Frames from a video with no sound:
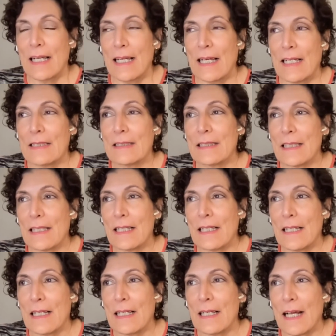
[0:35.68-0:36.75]
And
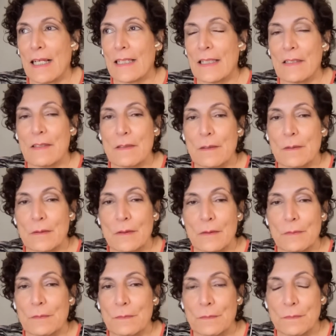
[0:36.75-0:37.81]
I guess the,
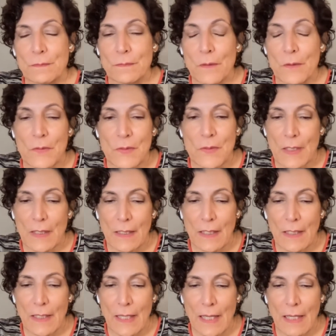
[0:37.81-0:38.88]
the first thing
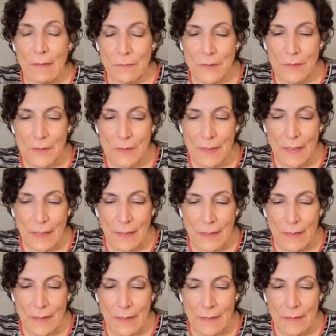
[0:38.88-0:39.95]
I have to
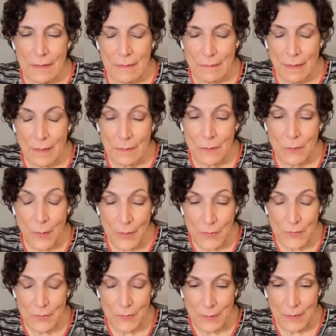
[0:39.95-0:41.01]
say, and it's not a
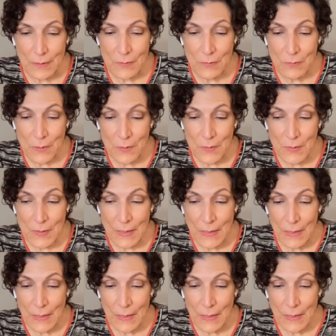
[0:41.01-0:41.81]
question, is just